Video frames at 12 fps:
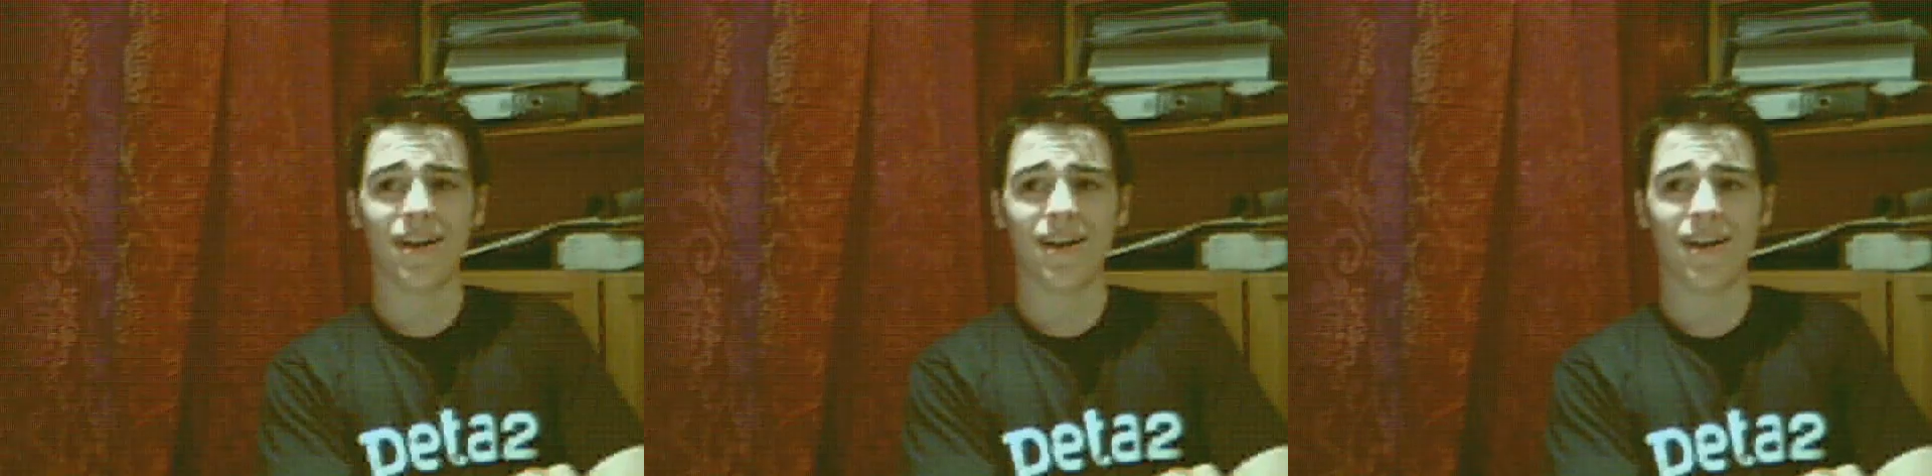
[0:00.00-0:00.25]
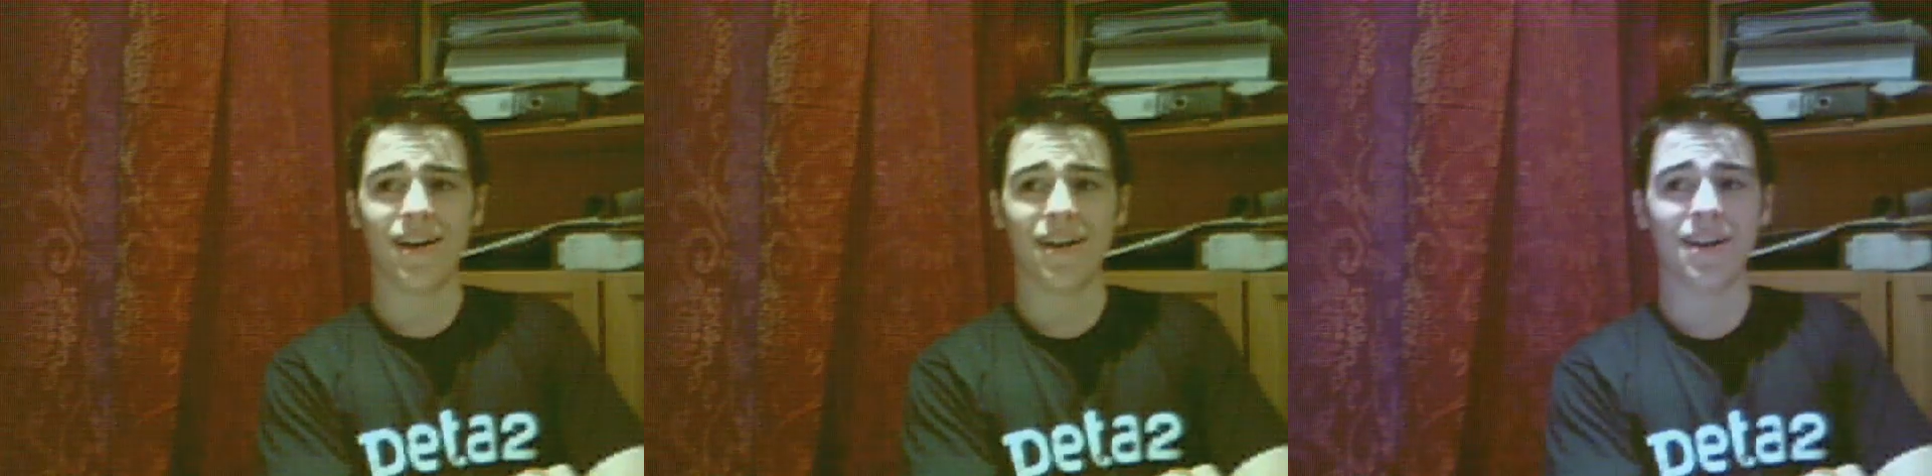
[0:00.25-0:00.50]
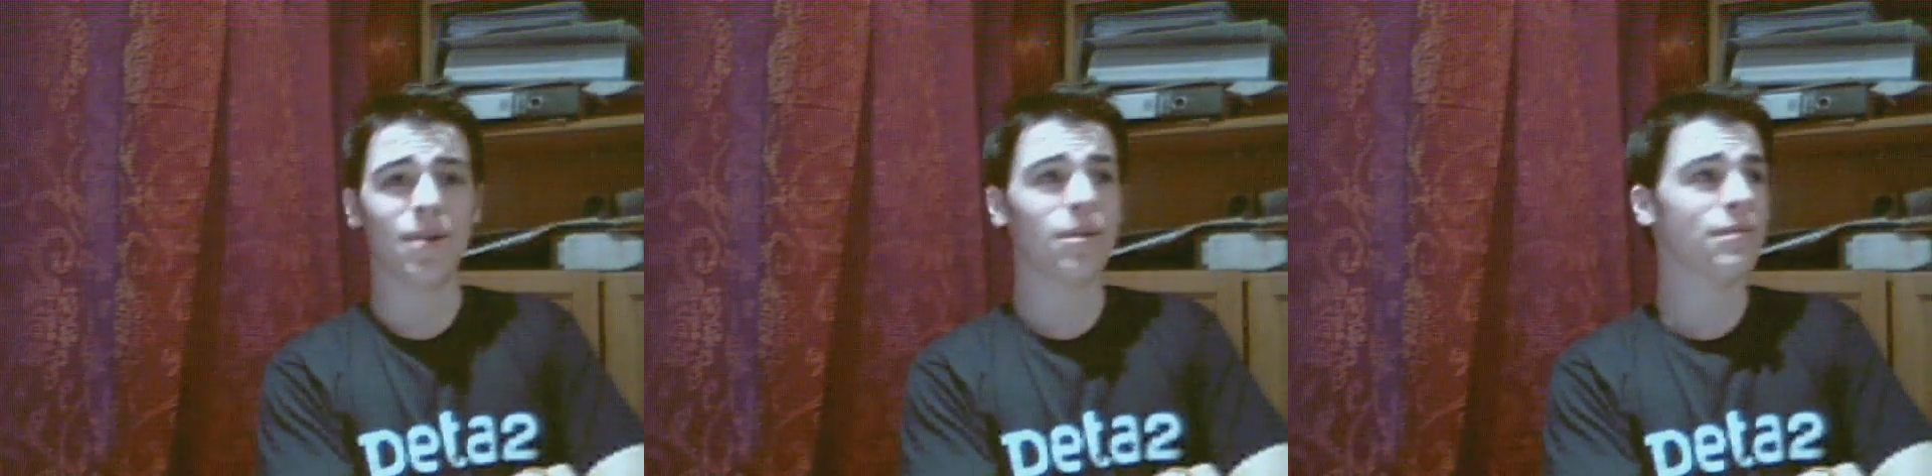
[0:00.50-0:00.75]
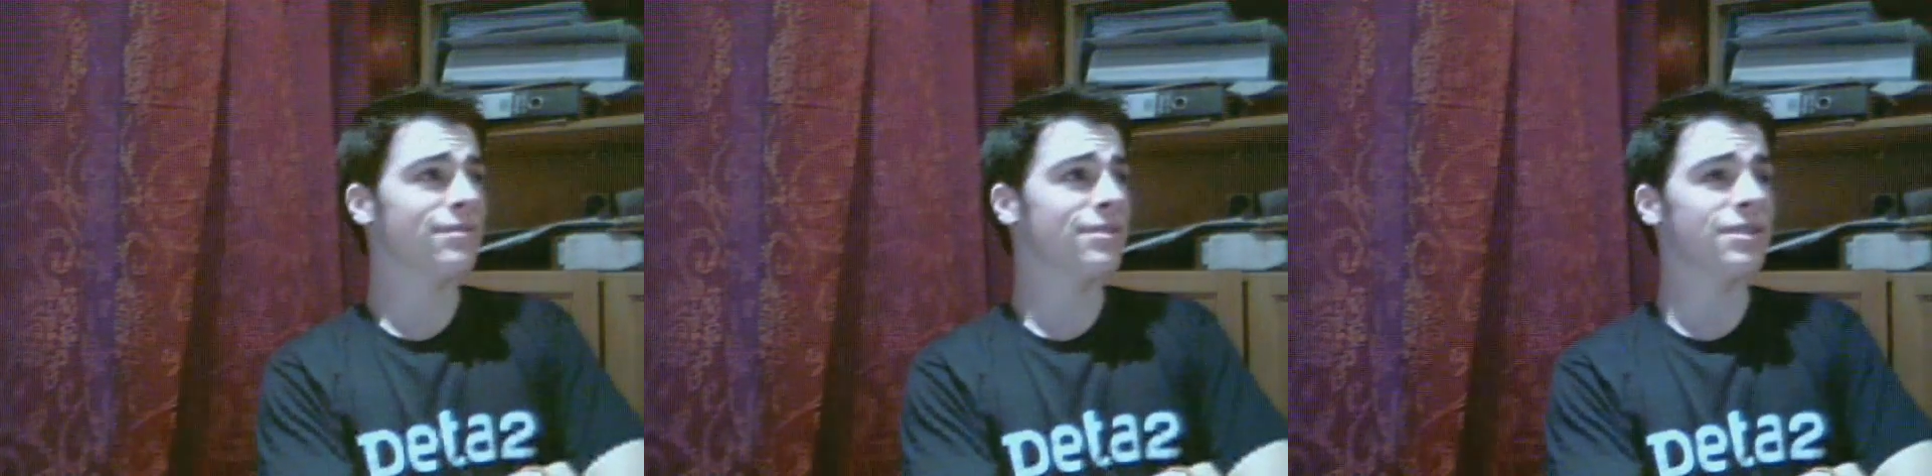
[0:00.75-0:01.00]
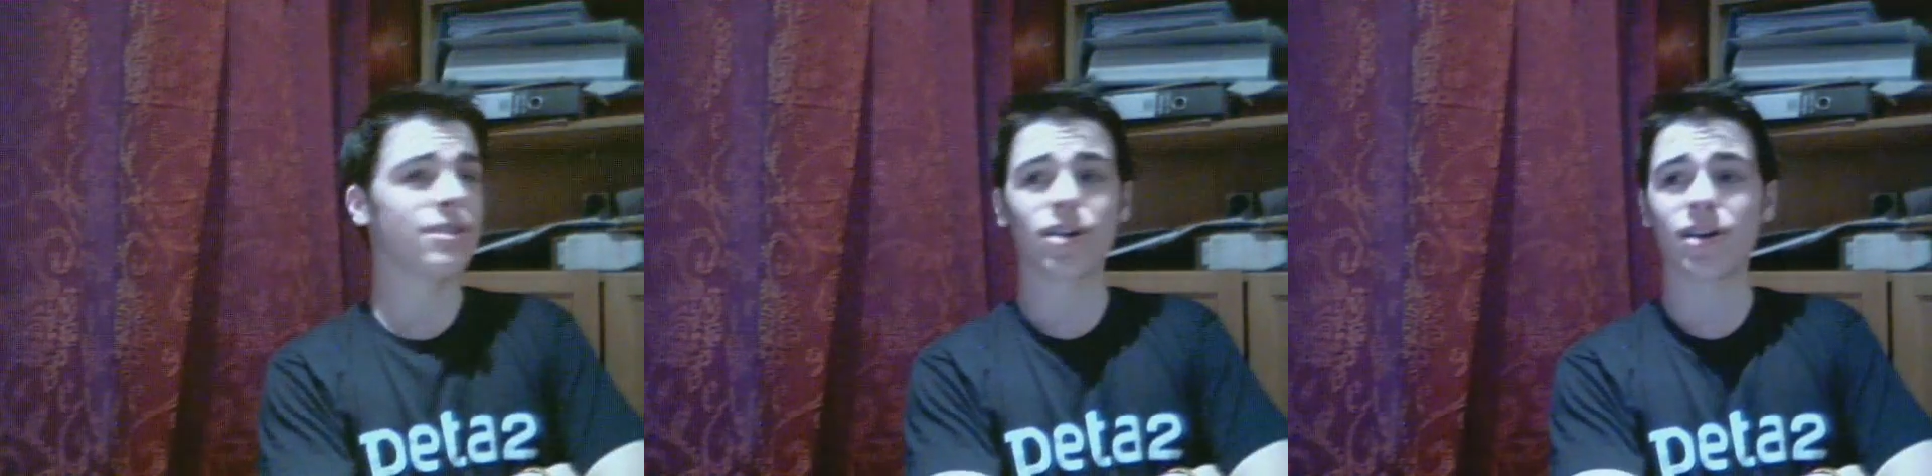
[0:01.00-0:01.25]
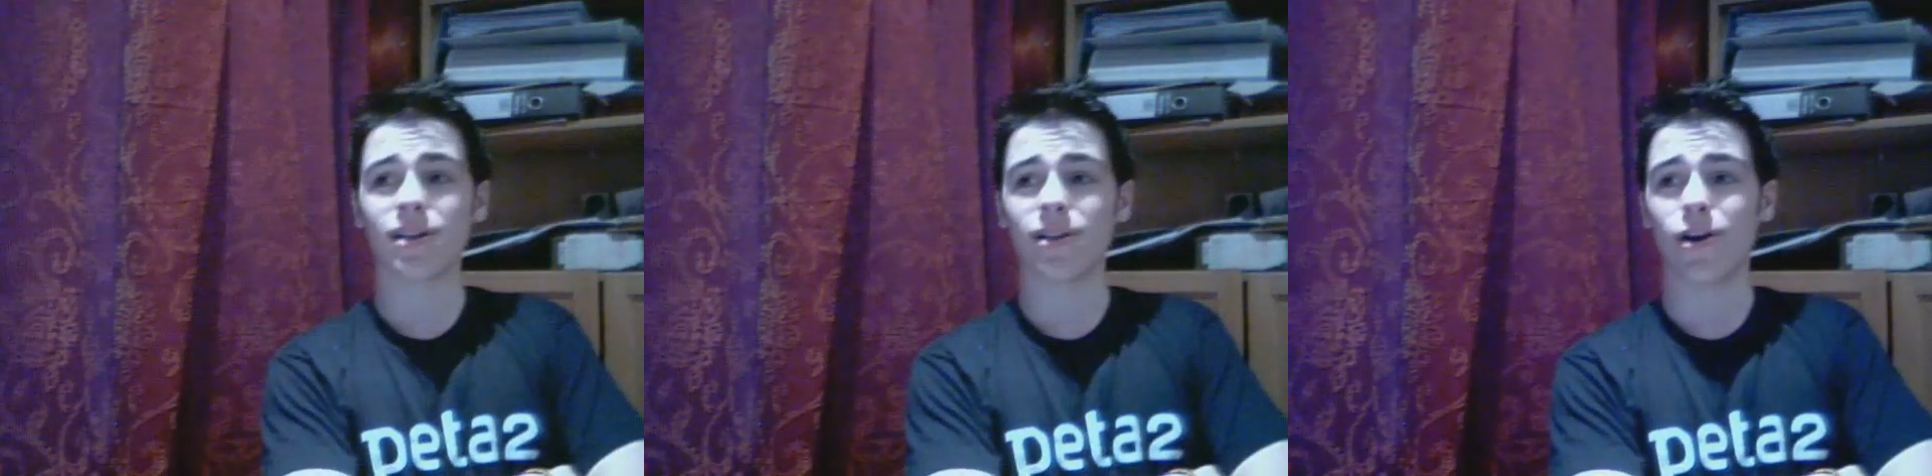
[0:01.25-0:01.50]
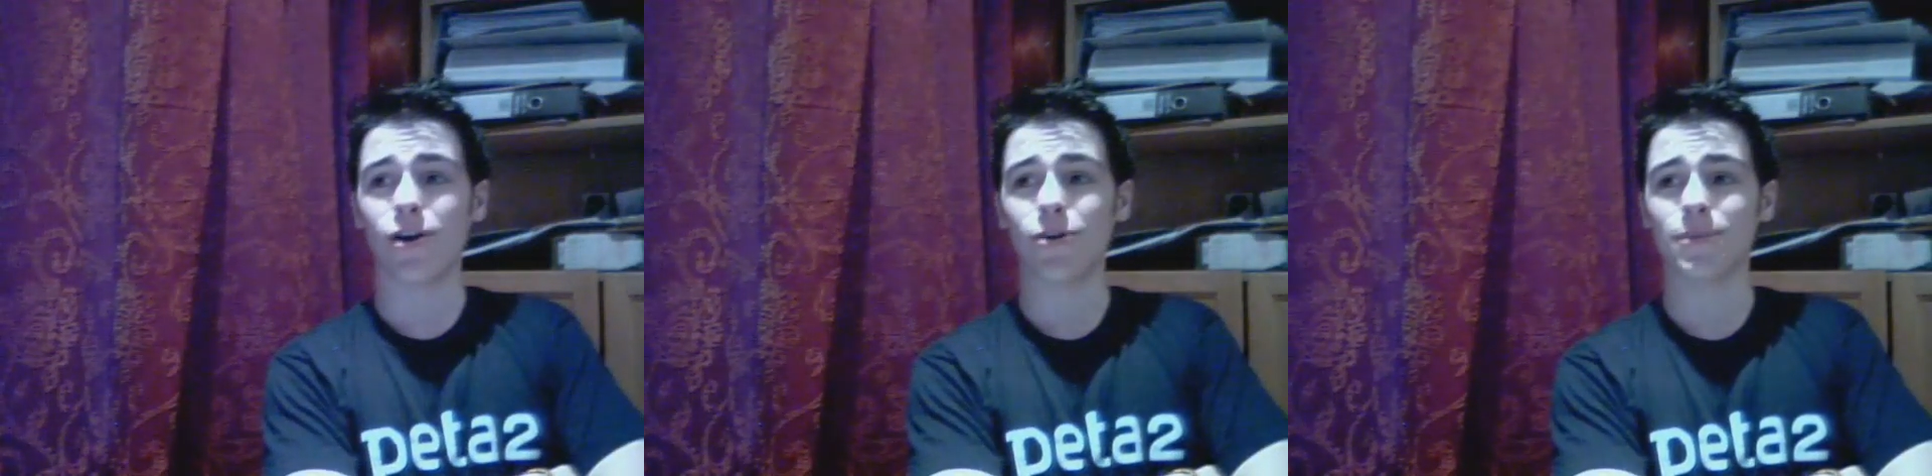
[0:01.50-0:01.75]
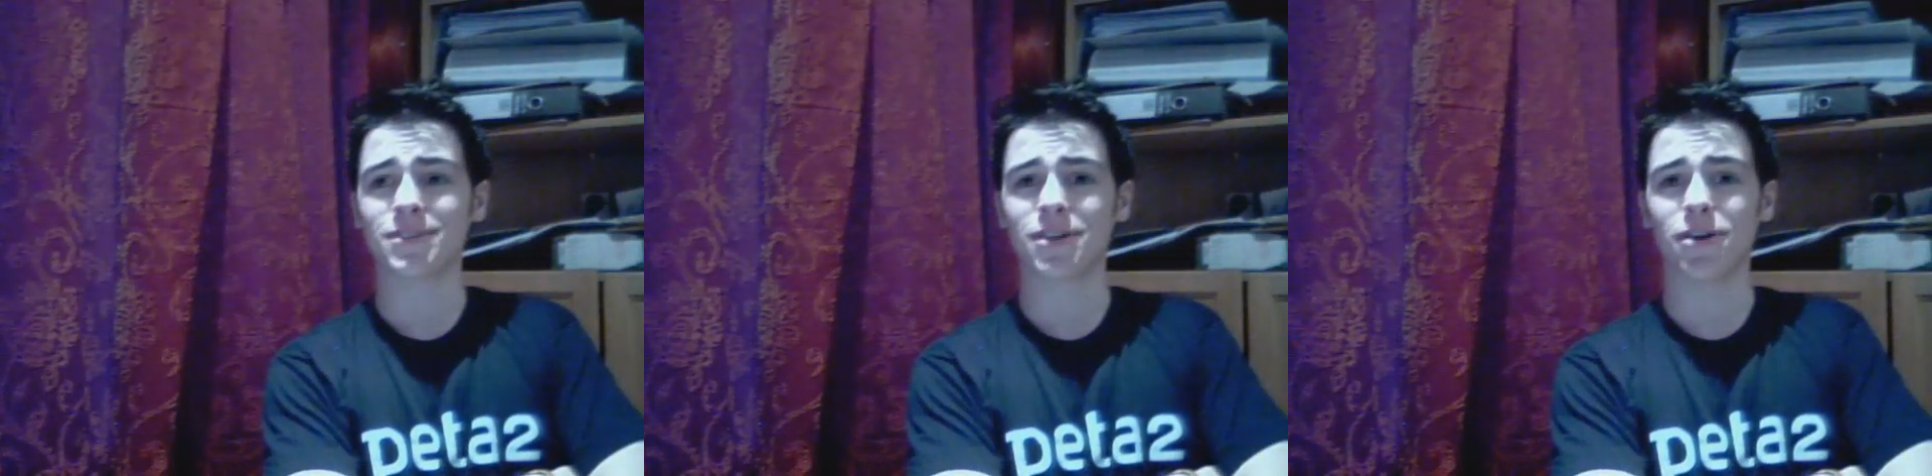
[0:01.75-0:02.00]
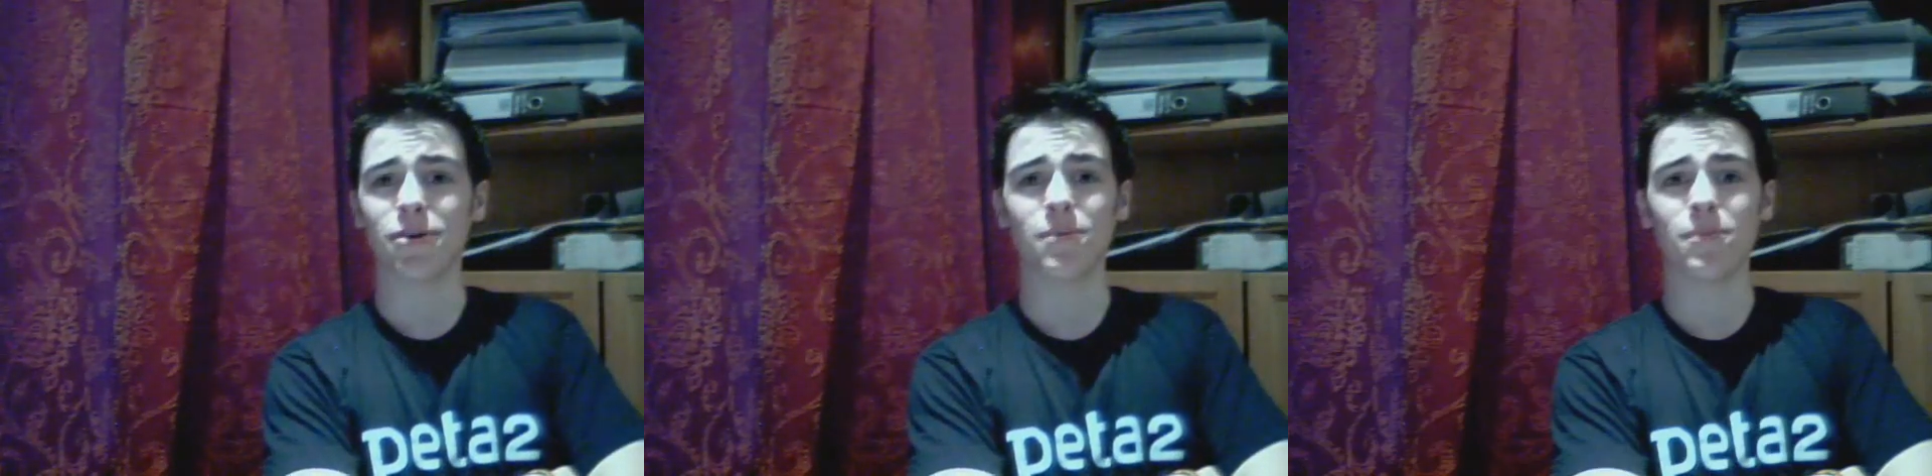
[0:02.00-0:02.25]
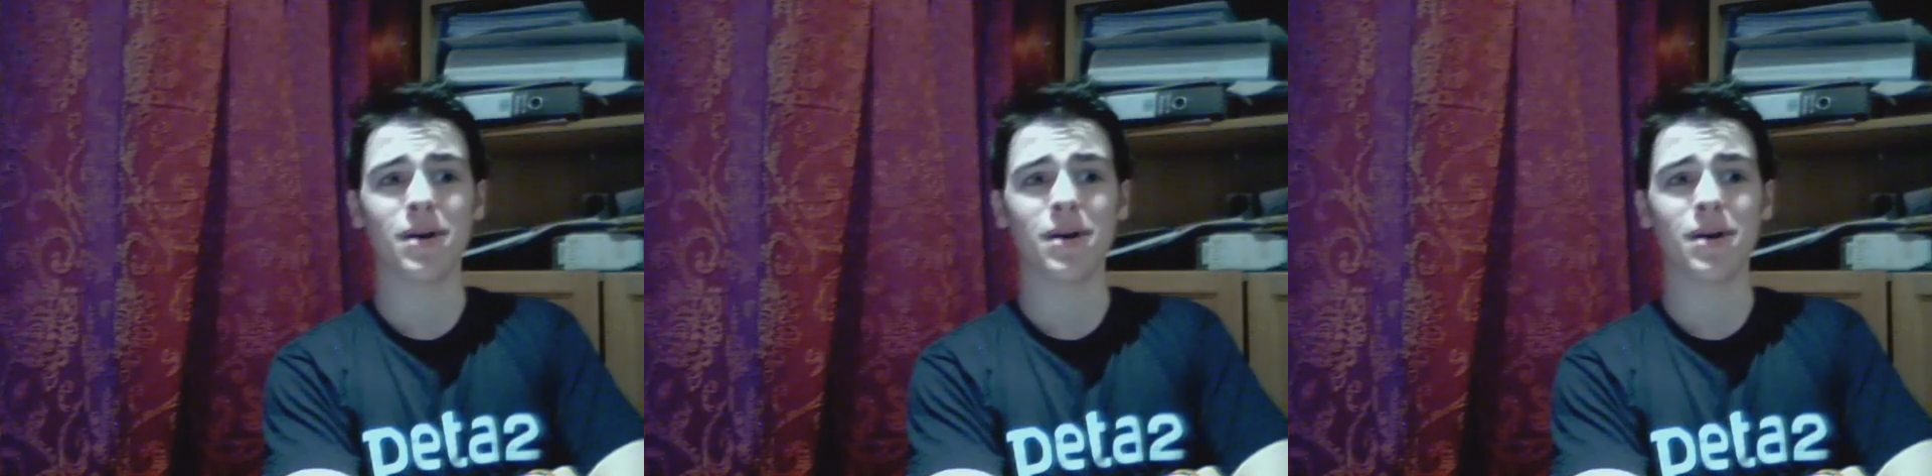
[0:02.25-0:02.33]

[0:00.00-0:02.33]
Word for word: And now every girl at home is going,